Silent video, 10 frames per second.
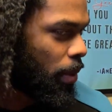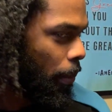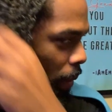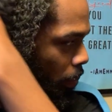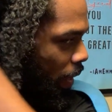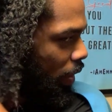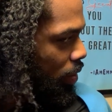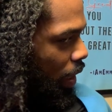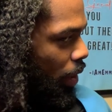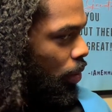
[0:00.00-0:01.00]
about big back,
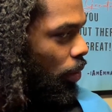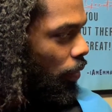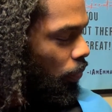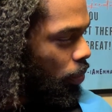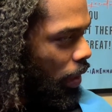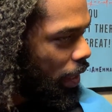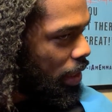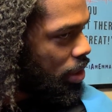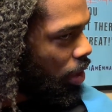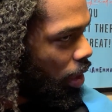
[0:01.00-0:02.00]
I don't know if you
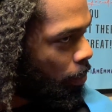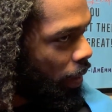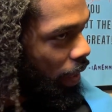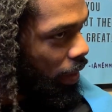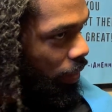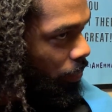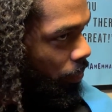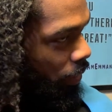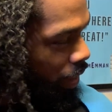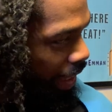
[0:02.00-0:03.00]
guys on my
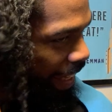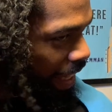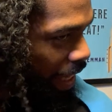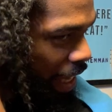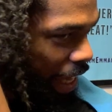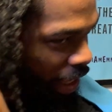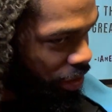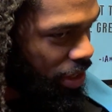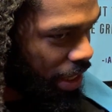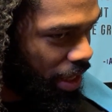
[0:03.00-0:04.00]
hair
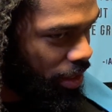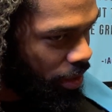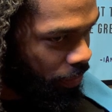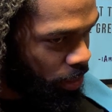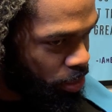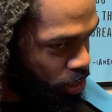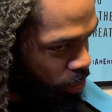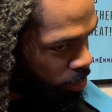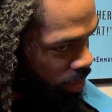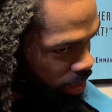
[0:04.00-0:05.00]
side of
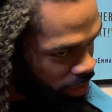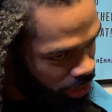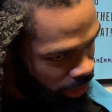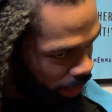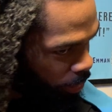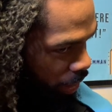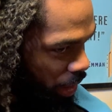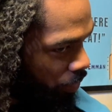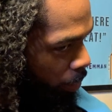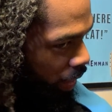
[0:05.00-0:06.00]
YouTube that only
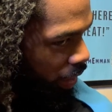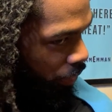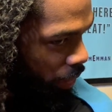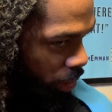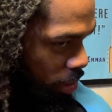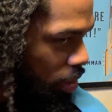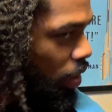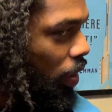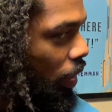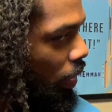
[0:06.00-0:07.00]
come from my hair videos
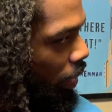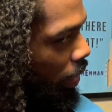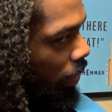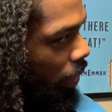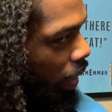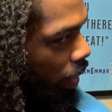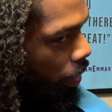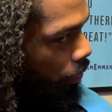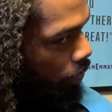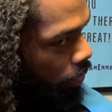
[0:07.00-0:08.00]

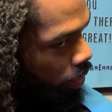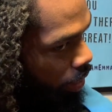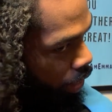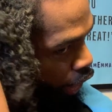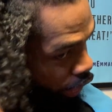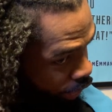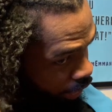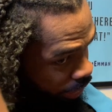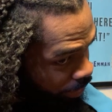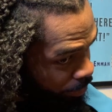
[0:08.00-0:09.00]
have
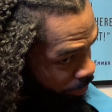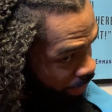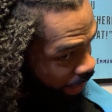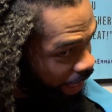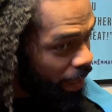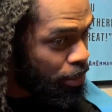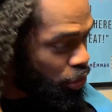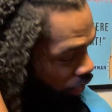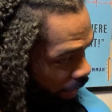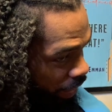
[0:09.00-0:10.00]
heard I am
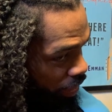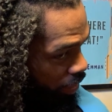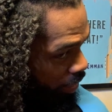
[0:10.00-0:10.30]
trying